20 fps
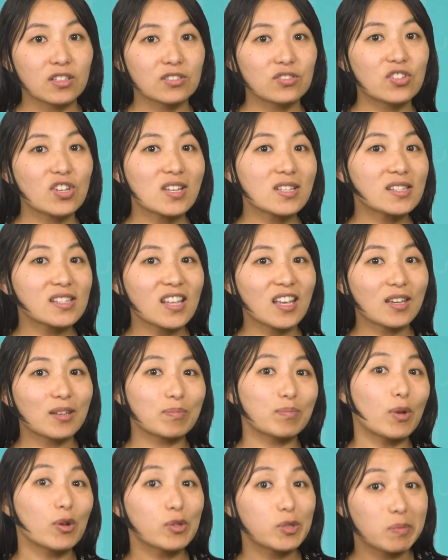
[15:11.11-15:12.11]
Just like
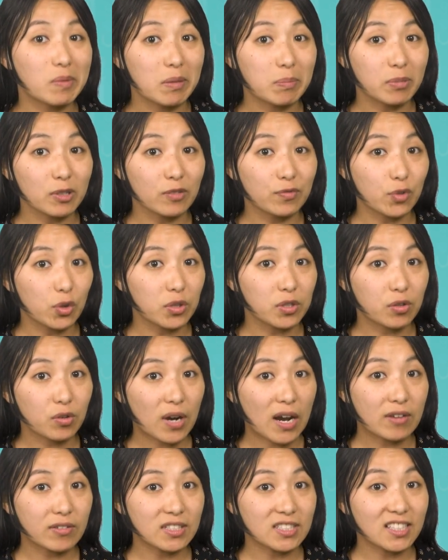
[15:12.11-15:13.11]
most people avoid
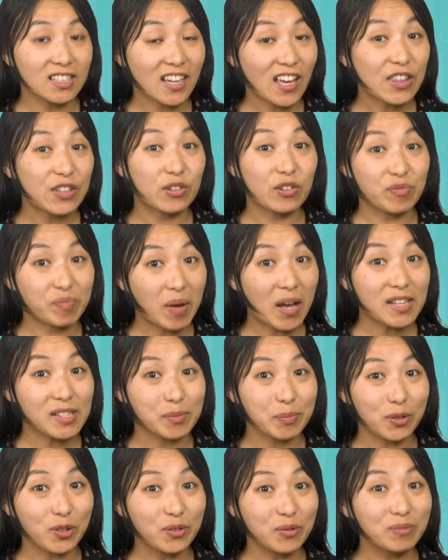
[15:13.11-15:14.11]
crowding together if
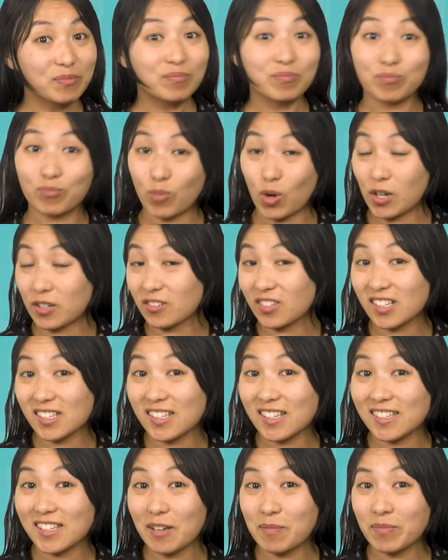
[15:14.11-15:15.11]
possible, water does
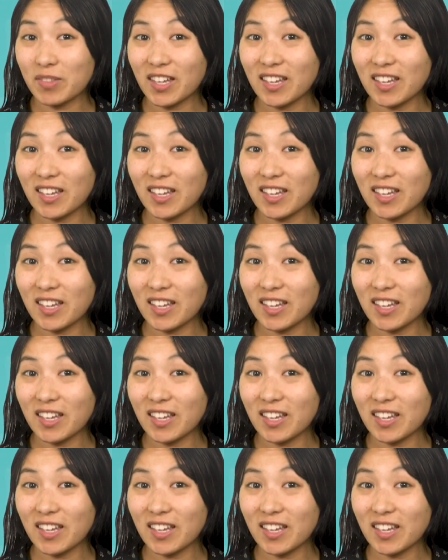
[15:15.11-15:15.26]
the same